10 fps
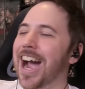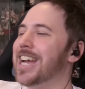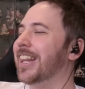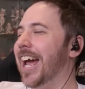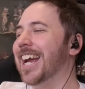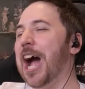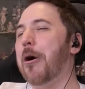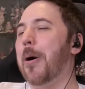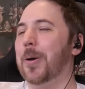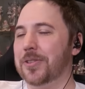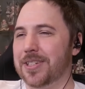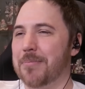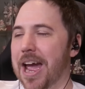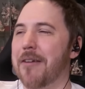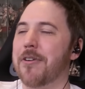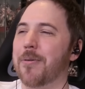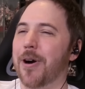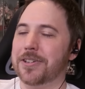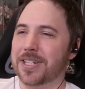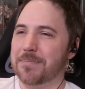I like how wholesome
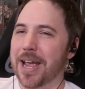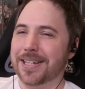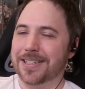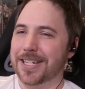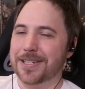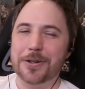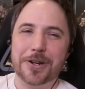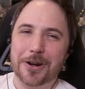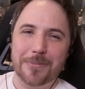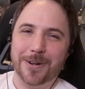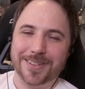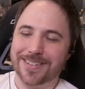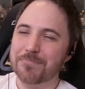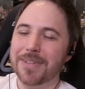everyone just makes these two goobers.